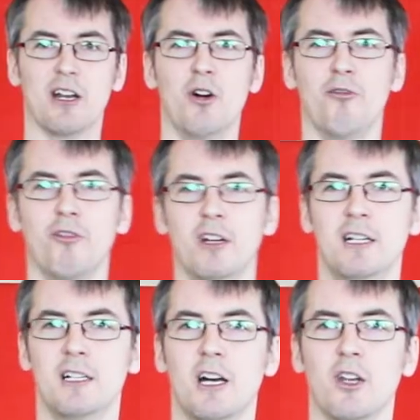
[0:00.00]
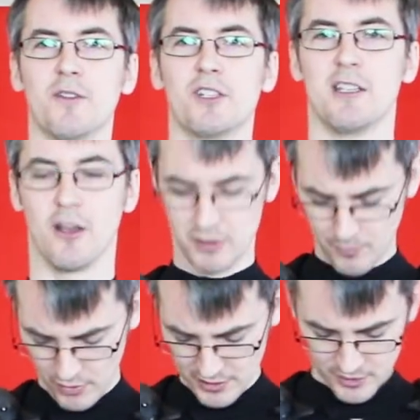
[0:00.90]
it off. And obviously those
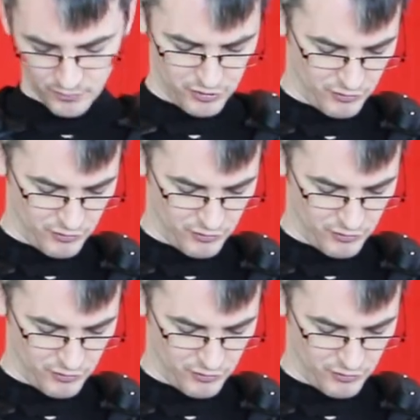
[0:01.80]
points will